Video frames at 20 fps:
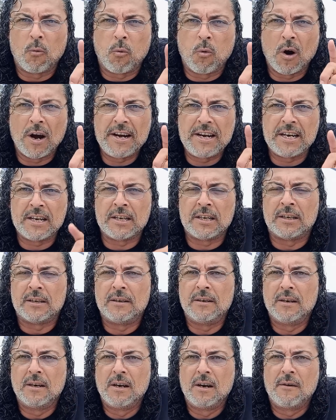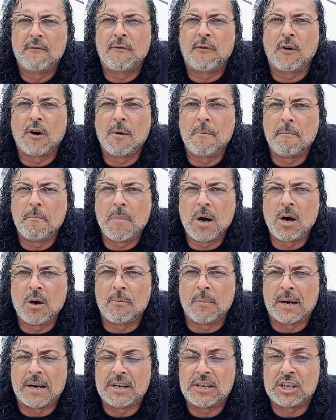waiting for a
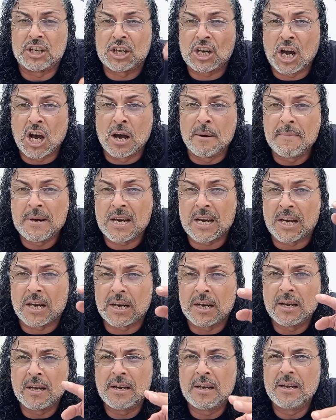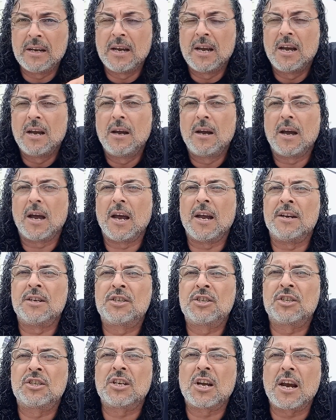moment to come in and
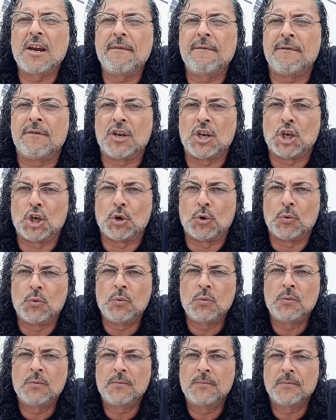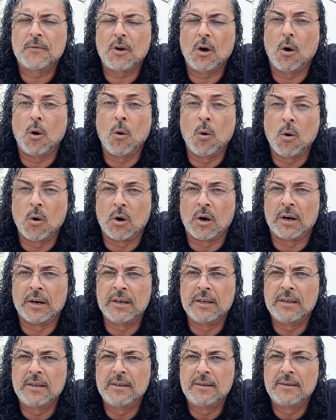save you
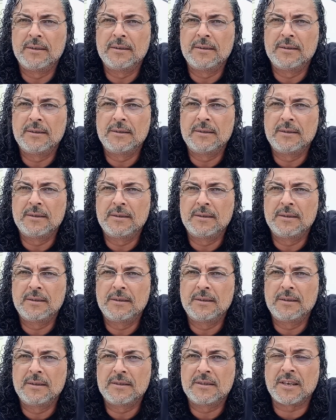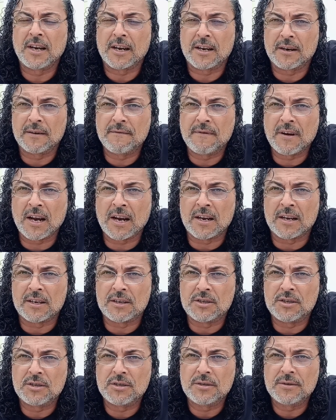or take
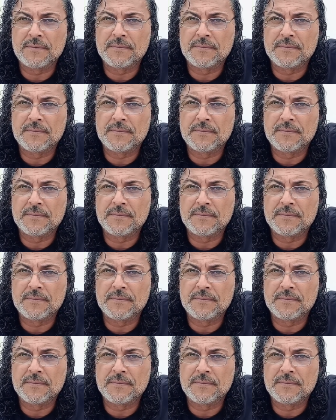advantage.